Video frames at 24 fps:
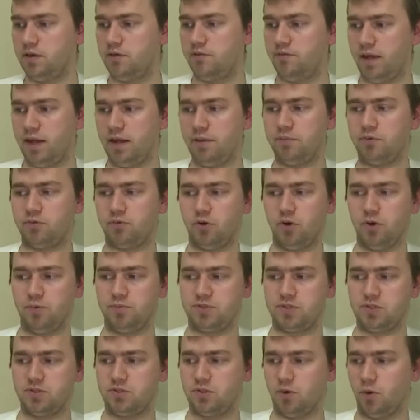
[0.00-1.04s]

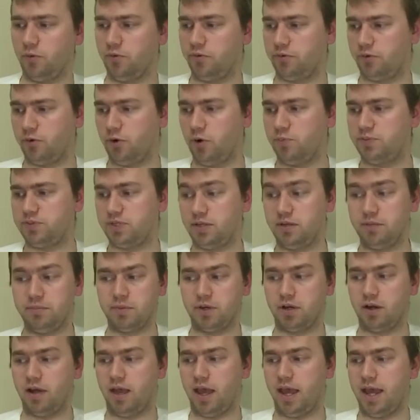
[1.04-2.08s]
Venomthropes, Zoanthropes,
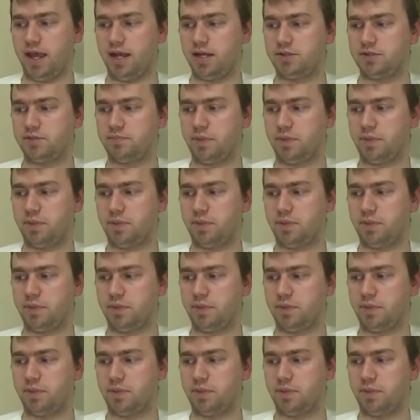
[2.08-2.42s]
and